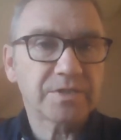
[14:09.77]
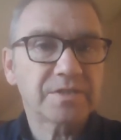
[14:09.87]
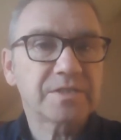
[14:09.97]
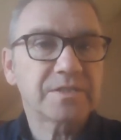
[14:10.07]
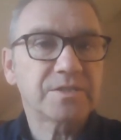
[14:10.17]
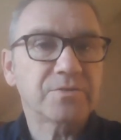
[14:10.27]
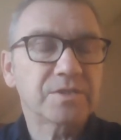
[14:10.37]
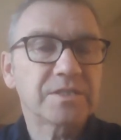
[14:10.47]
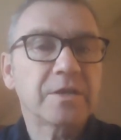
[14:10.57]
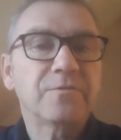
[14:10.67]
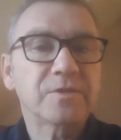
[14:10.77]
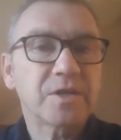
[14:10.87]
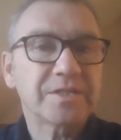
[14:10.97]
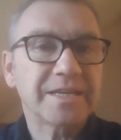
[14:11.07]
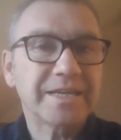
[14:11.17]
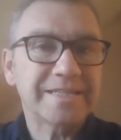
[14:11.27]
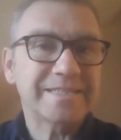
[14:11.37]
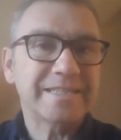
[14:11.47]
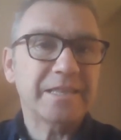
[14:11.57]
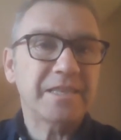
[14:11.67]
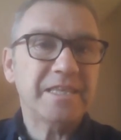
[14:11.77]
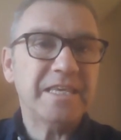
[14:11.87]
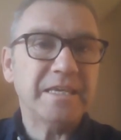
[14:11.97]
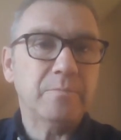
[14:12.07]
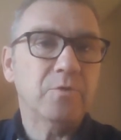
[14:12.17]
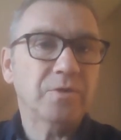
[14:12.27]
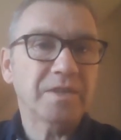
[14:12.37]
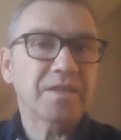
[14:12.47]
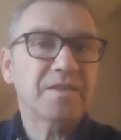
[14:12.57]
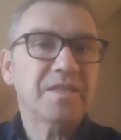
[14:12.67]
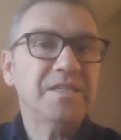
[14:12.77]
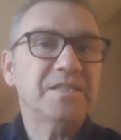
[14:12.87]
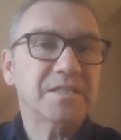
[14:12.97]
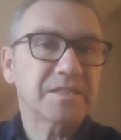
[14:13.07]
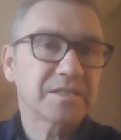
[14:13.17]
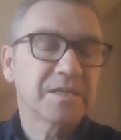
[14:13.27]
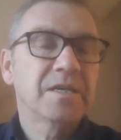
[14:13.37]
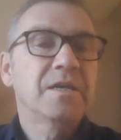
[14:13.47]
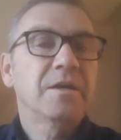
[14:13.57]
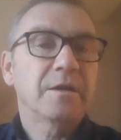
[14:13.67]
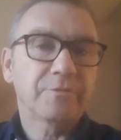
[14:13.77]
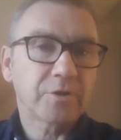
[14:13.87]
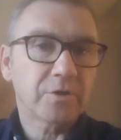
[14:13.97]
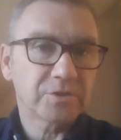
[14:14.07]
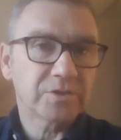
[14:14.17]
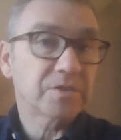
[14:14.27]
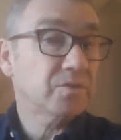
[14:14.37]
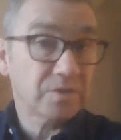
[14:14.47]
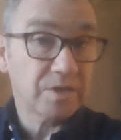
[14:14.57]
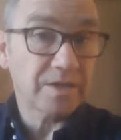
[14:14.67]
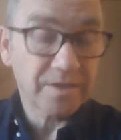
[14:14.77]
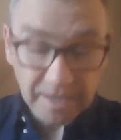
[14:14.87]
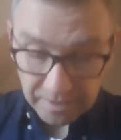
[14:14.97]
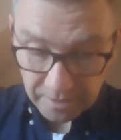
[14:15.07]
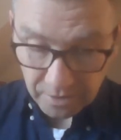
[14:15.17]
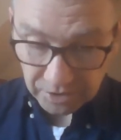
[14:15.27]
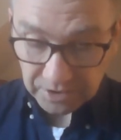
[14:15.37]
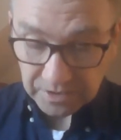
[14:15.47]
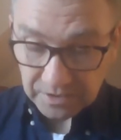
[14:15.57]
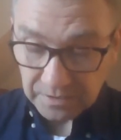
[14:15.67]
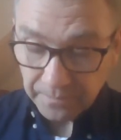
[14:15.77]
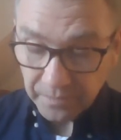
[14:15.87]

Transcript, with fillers: This your self is not taken as the theme or the thesis of your consciousness, so it's not a thetic consciousness.